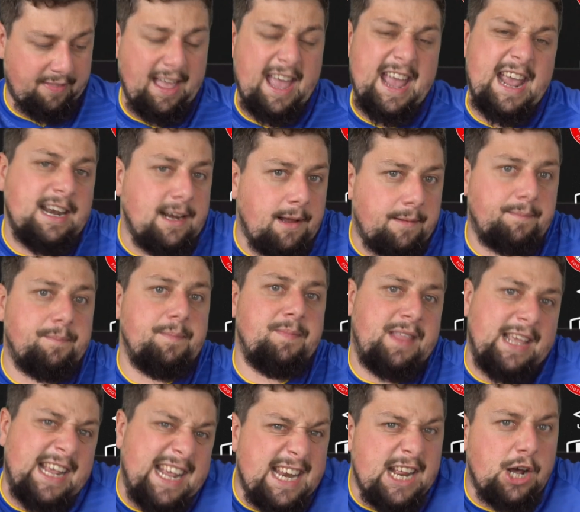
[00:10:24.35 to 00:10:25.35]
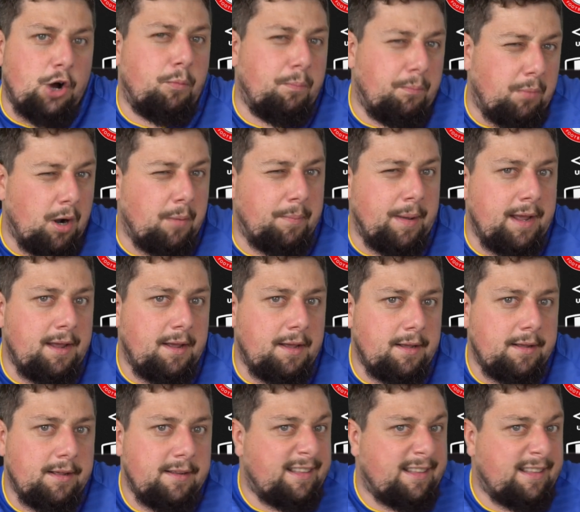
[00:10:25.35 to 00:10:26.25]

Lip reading: the inner Umbro bit,